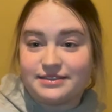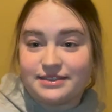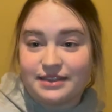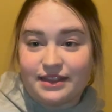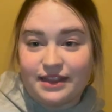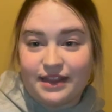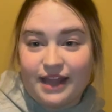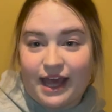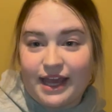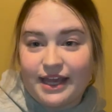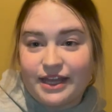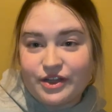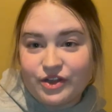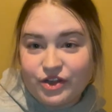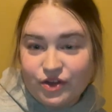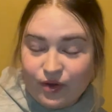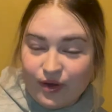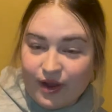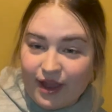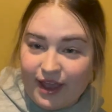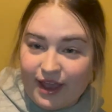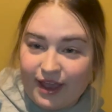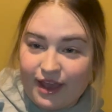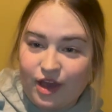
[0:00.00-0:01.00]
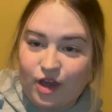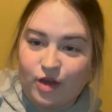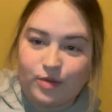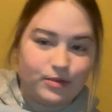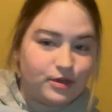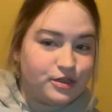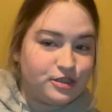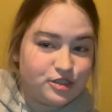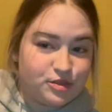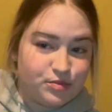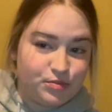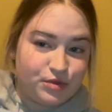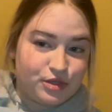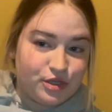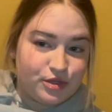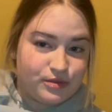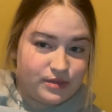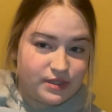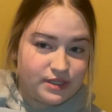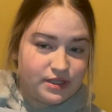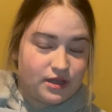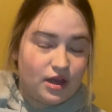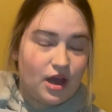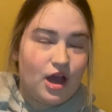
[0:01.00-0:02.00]
light gray, almost
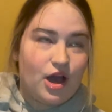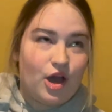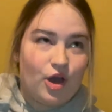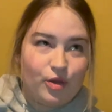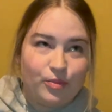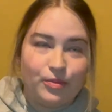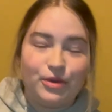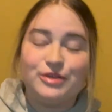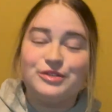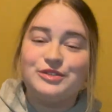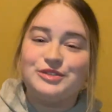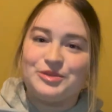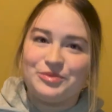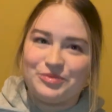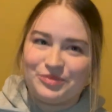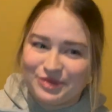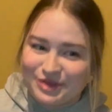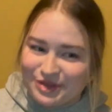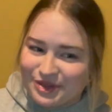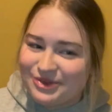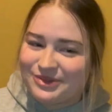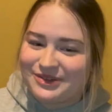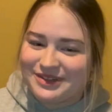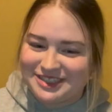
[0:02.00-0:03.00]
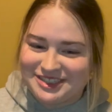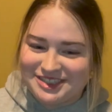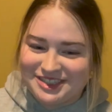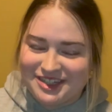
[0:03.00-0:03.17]
blue, almost bluish